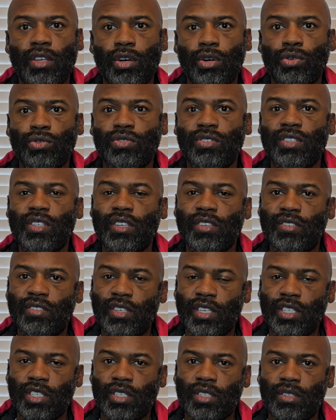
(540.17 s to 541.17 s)
those
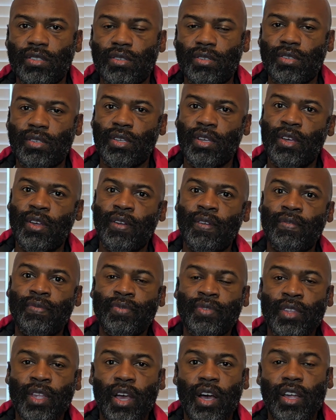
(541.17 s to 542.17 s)
decisions.
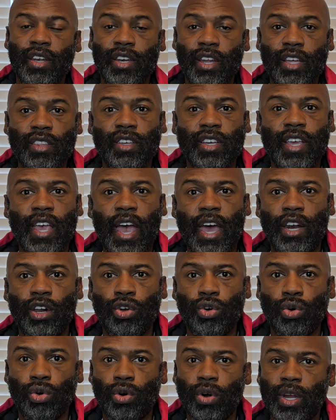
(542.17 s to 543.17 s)
Another
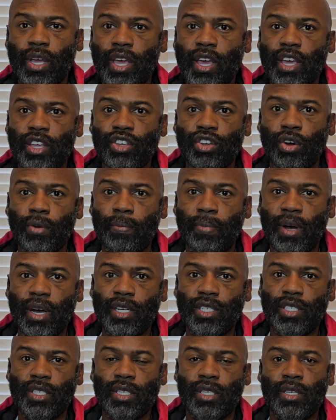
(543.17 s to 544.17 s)
category in your
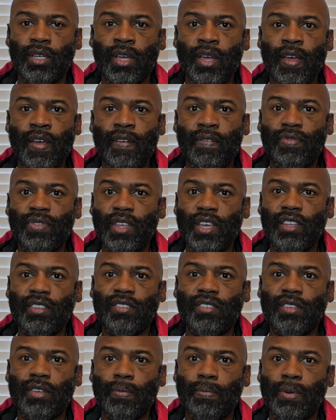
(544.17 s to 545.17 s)
budget
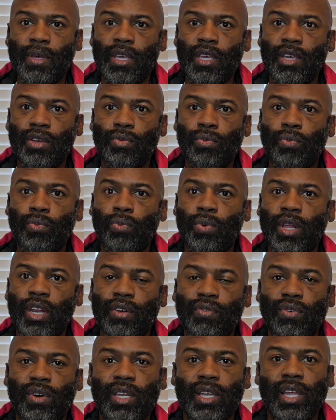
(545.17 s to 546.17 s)
needs to be when
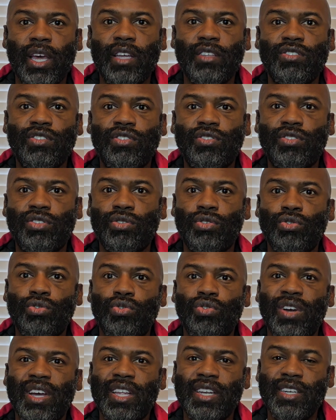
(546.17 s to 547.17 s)
it relates
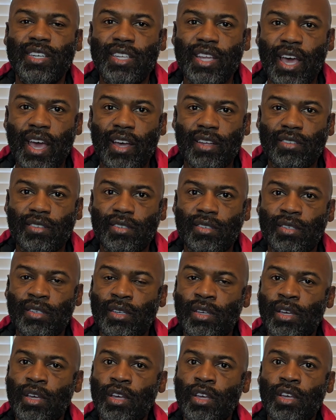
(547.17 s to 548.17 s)
to debt.
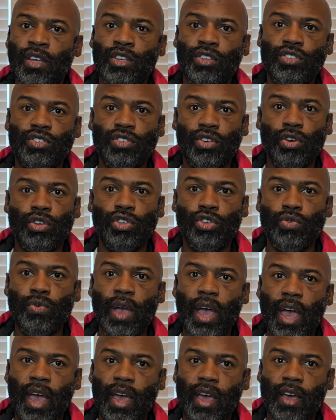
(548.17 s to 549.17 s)
So you
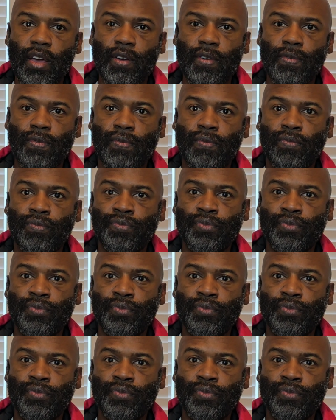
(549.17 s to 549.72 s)
have,